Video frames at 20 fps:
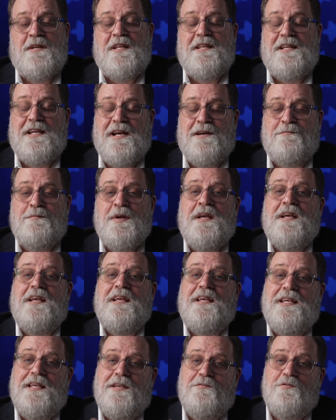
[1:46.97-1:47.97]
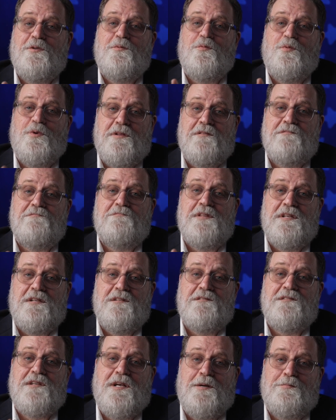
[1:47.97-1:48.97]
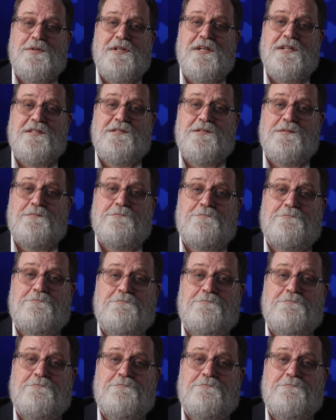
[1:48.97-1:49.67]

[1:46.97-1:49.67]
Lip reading: Yeah, even with these updates.